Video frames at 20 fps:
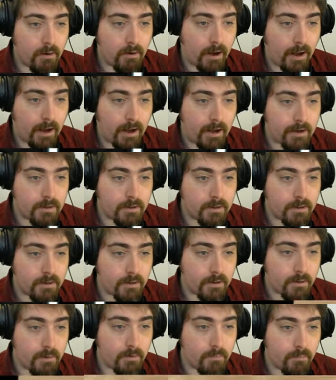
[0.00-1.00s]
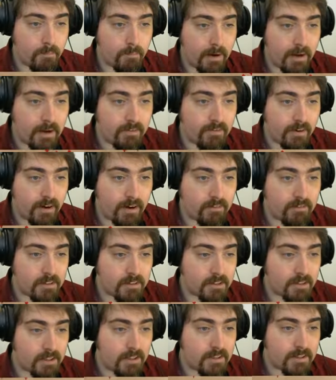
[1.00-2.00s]
And
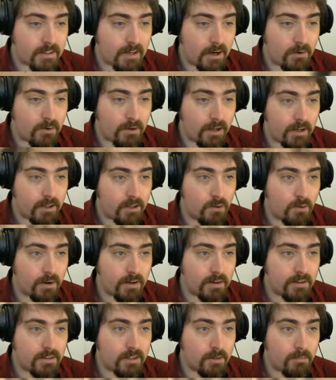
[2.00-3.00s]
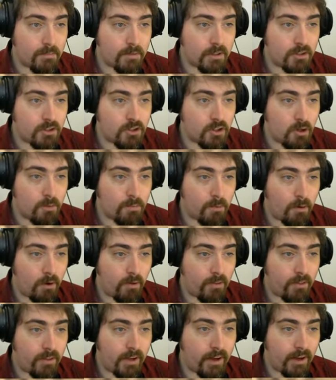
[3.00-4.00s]
MegaVIRUS is out here doing a similar job
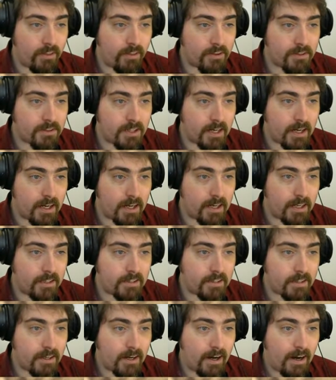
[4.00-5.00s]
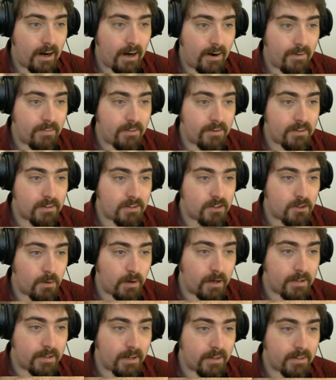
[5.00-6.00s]
on the other side, and this is
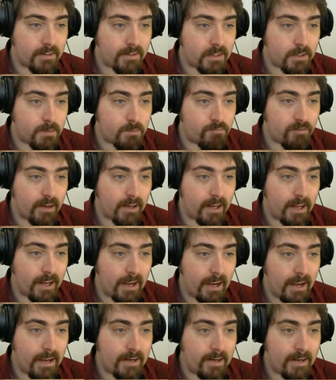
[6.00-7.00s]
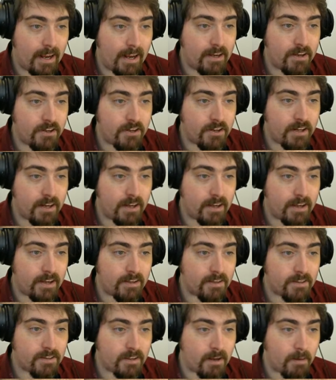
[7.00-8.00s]
quite nice. He's bringing in
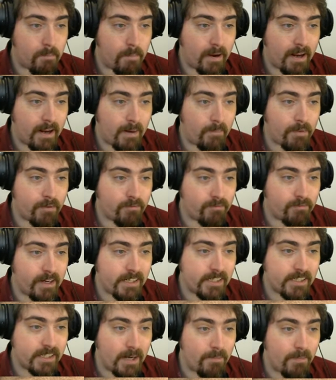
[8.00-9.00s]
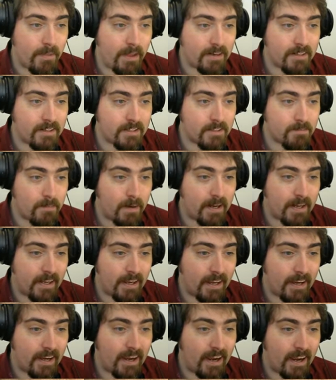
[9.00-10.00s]
engineers to pick up the reclaim that he's
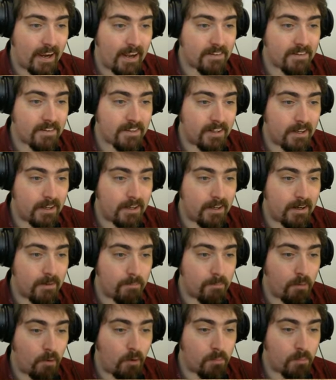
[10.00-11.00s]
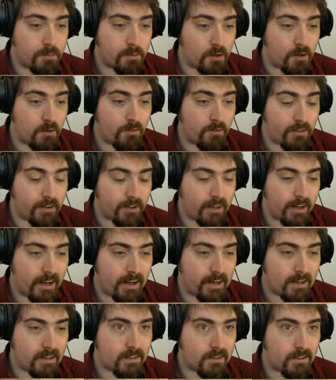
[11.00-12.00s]
making as he pops off the
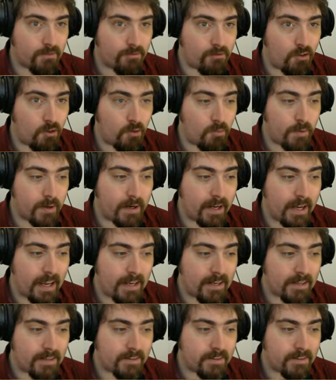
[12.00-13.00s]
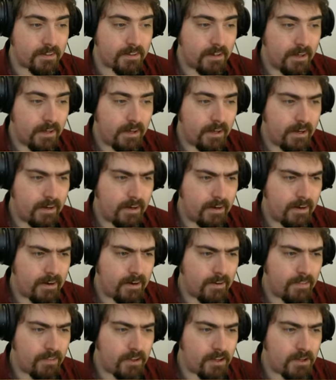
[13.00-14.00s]
tanks from Kent.
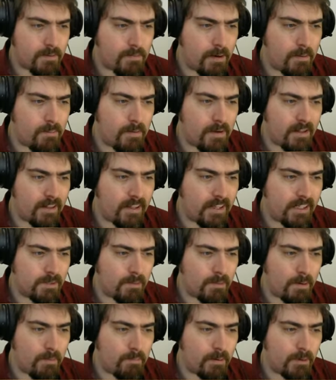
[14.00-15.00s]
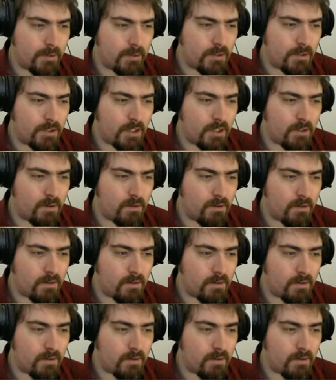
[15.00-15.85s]
This might be a little bit bold though,